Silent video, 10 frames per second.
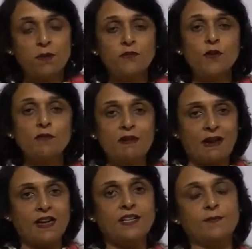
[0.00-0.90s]
Before we
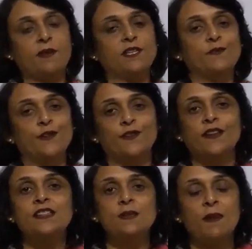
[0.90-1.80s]
write specific
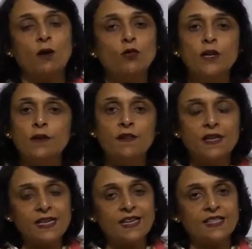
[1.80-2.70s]
things about it, we'll
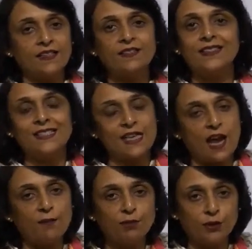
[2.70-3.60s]
take certain
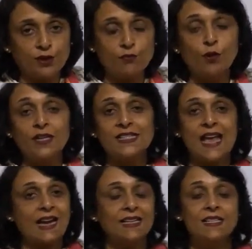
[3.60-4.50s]
examples. What
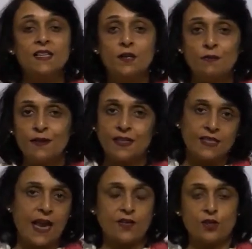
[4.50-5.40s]
exactly is a
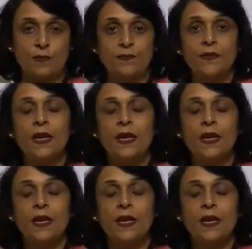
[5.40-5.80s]
reflex action?